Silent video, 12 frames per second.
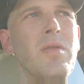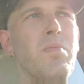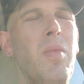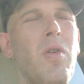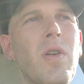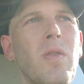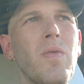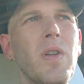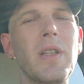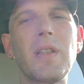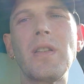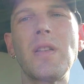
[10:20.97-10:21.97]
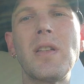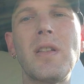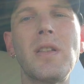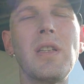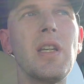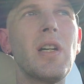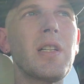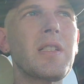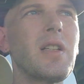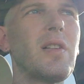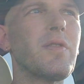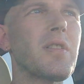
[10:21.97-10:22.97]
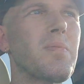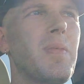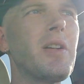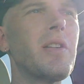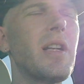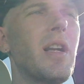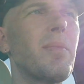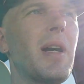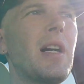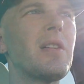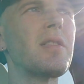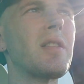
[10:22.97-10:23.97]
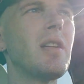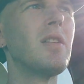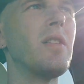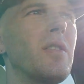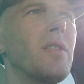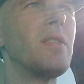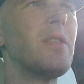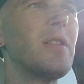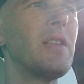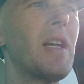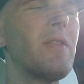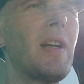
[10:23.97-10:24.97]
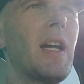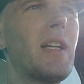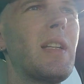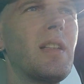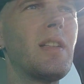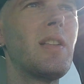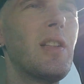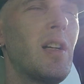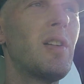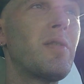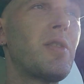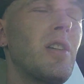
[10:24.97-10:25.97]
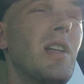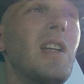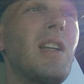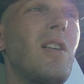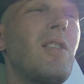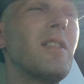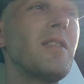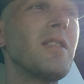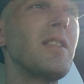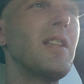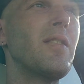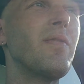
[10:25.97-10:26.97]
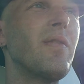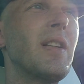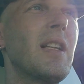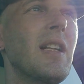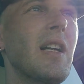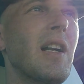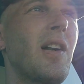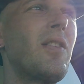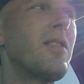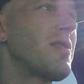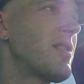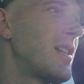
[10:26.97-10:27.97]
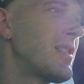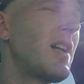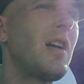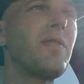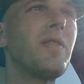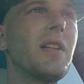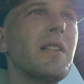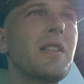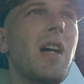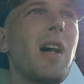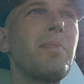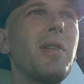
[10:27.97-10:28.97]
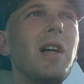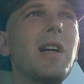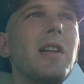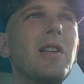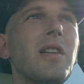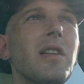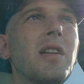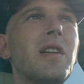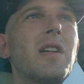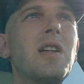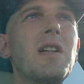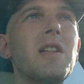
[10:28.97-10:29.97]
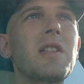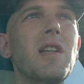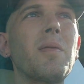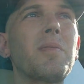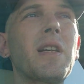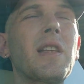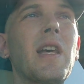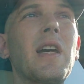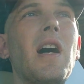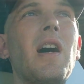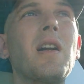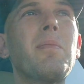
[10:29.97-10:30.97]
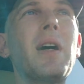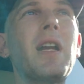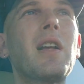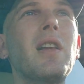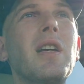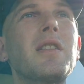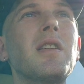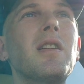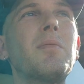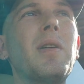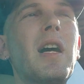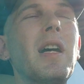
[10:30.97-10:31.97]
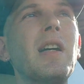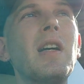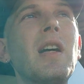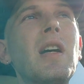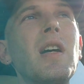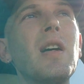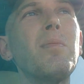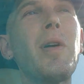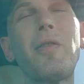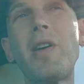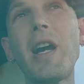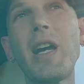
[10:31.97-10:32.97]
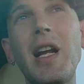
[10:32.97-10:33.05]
born with, you know, a silver spoon in their mouth. So they've had you know, shitty cars. And when a car shuts off at a stoplight or something, they automatically assume, hey, my ragged